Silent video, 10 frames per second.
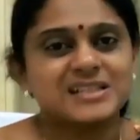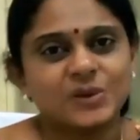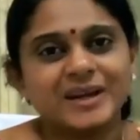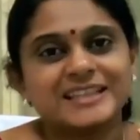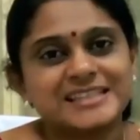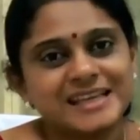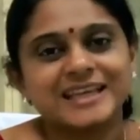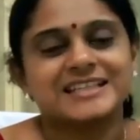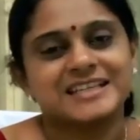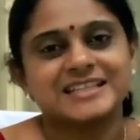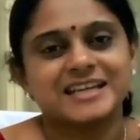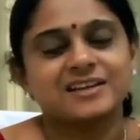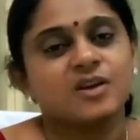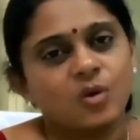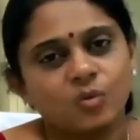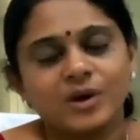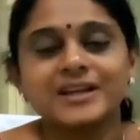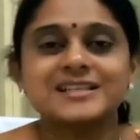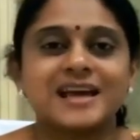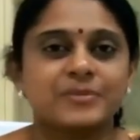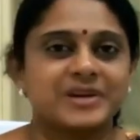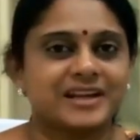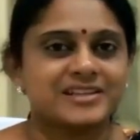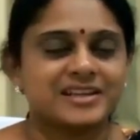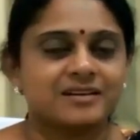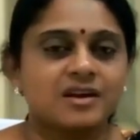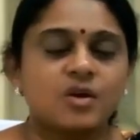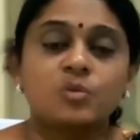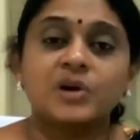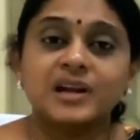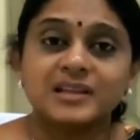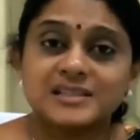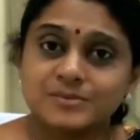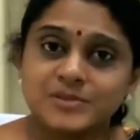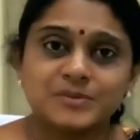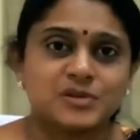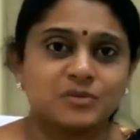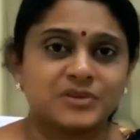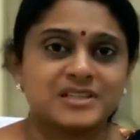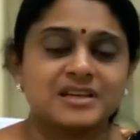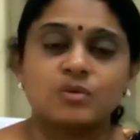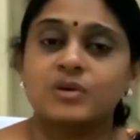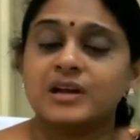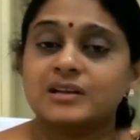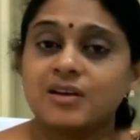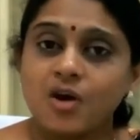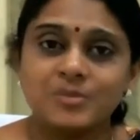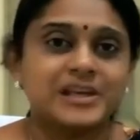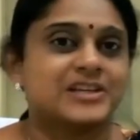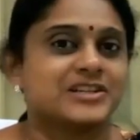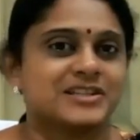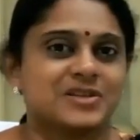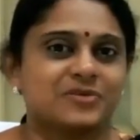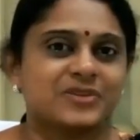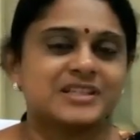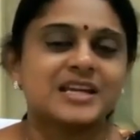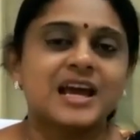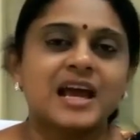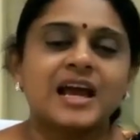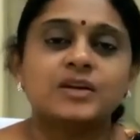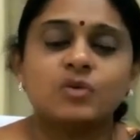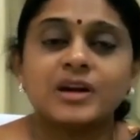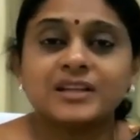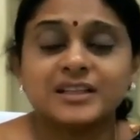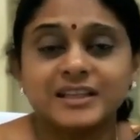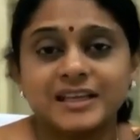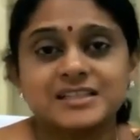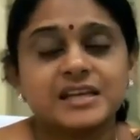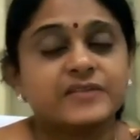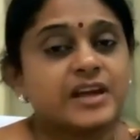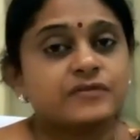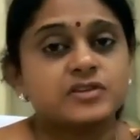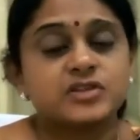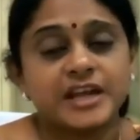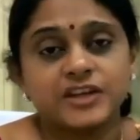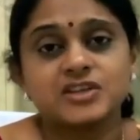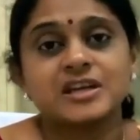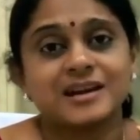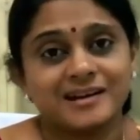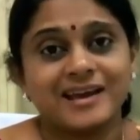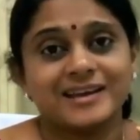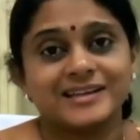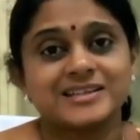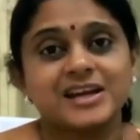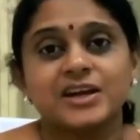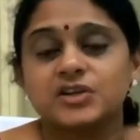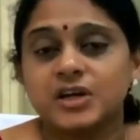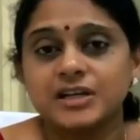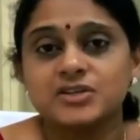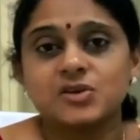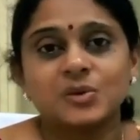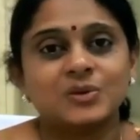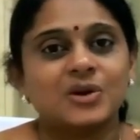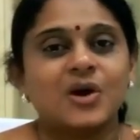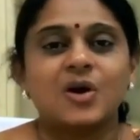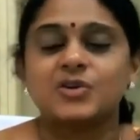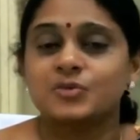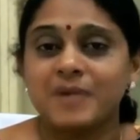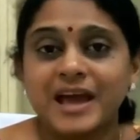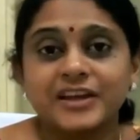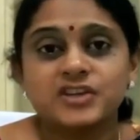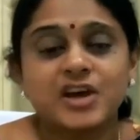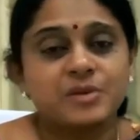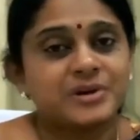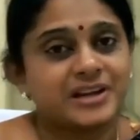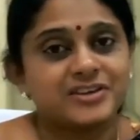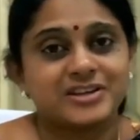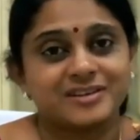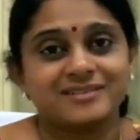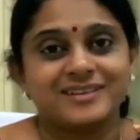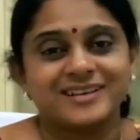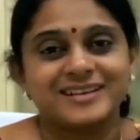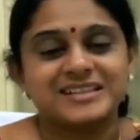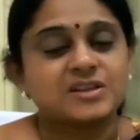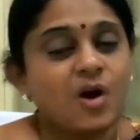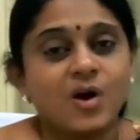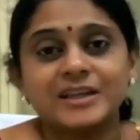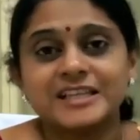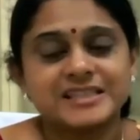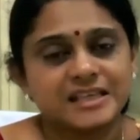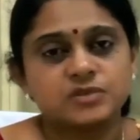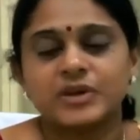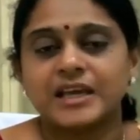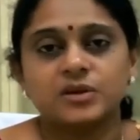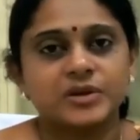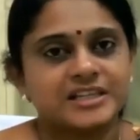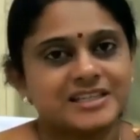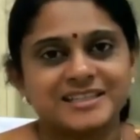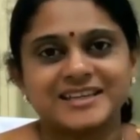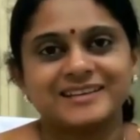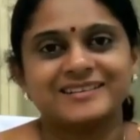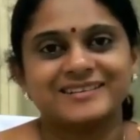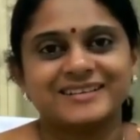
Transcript: So let's see in detail what is hypertension, what are the symptoms of it, what are the complications of it, and what are the things that we have to change in our diet to control or to manage hypertension. So all these things we can look in detail.